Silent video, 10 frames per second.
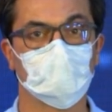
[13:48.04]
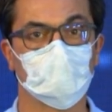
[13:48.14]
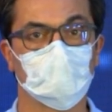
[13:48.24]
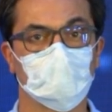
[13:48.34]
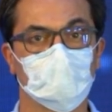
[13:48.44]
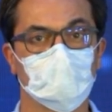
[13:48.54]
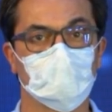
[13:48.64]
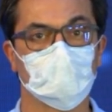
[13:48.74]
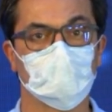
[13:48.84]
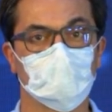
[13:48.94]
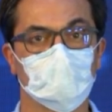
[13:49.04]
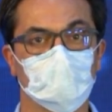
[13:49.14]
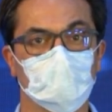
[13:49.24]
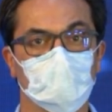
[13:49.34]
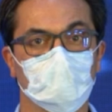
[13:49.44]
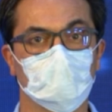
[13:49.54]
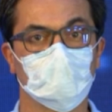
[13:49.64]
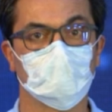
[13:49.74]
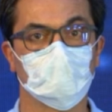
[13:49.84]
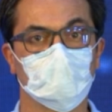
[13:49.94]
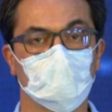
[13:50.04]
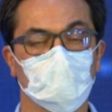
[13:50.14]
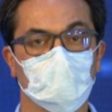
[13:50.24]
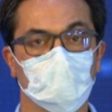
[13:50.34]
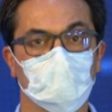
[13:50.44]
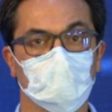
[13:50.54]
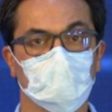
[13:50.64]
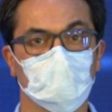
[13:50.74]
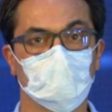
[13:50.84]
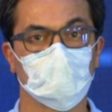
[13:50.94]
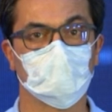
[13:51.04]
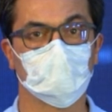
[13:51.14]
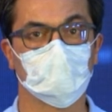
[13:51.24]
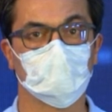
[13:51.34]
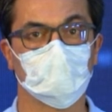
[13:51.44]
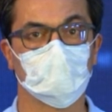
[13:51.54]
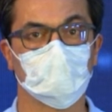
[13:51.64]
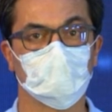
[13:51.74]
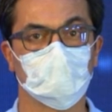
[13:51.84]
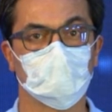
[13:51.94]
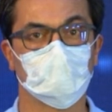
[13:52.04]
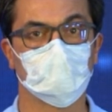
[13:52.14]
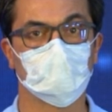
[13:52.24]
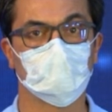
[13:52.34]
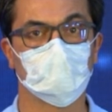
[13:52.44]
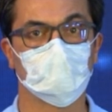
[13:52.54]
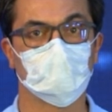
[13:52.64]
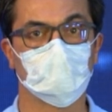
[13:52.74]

(silent)